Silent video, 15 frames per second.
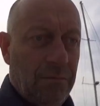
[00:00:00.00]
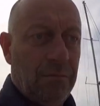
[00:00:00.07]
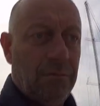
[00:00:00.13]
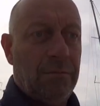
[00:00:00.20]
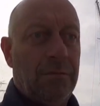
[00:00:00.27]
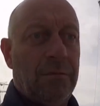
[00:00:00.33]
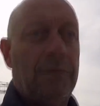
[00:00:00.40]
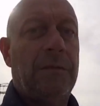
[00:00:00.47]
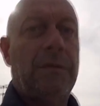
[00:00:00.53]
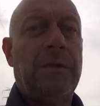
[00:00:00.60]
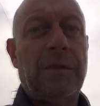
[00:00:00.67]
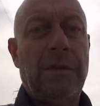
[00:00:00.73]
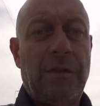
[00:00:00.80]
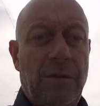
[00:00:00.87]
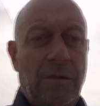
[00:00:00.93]
ready to
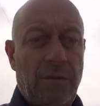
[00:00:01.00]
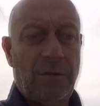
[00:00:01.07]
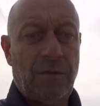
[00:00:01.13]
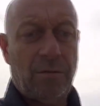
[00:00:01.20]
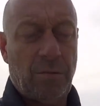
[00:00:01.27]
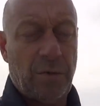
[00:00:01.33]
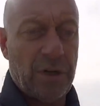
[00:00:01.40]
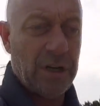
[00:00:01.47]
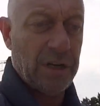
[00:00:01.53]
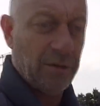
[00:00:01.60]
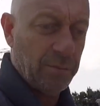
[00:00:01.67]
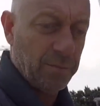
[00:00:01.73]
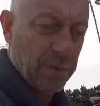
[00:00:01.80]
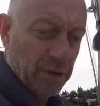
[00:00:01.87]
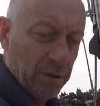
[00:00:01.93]
sail and
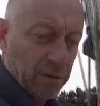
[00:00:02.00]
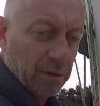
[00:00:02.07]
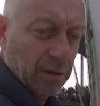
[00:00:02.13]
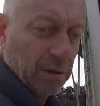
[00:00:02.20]
obviously ready